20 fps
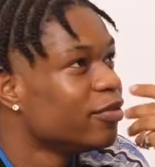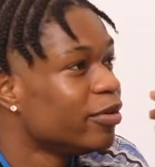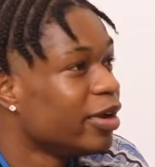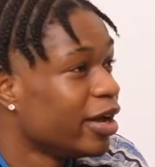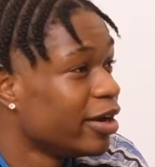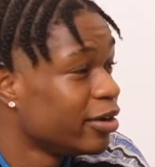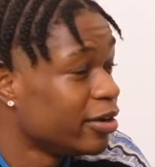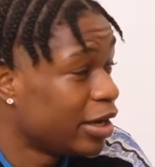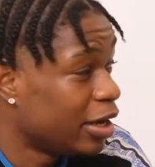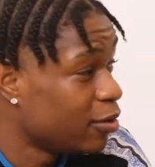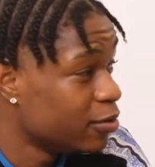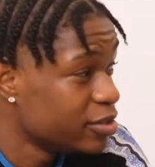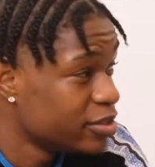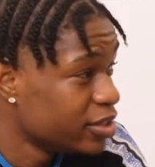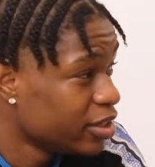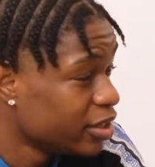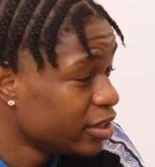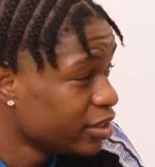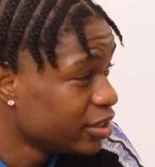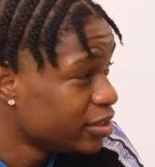was
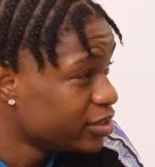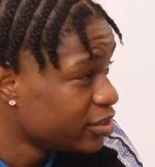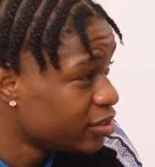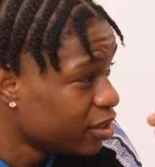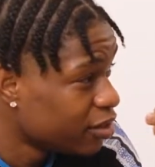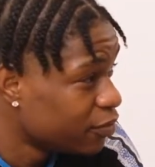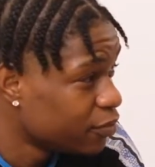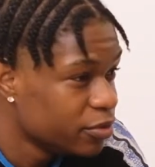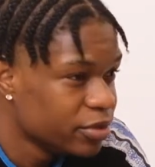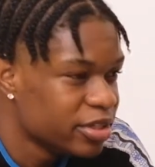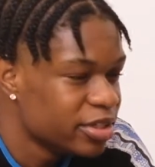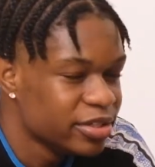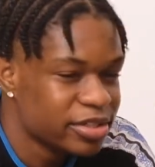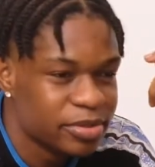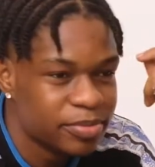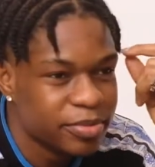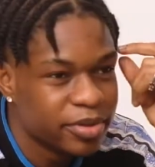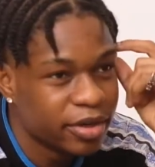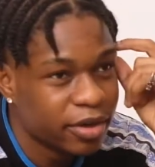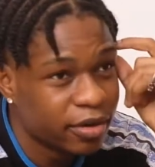young and stuff. Woody has
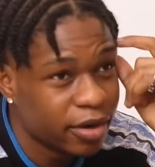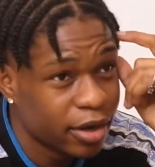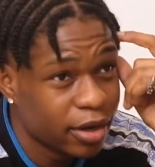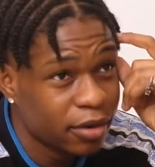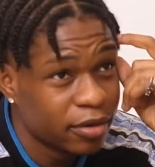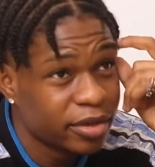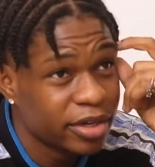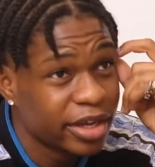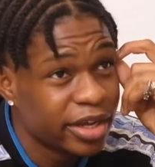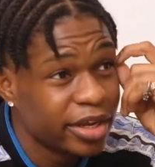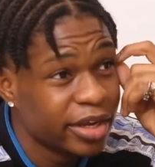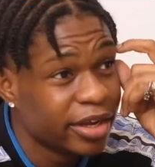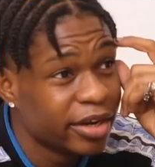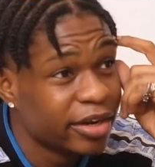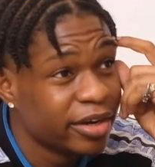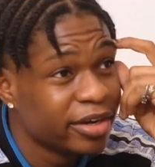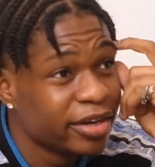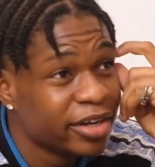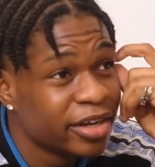been around, and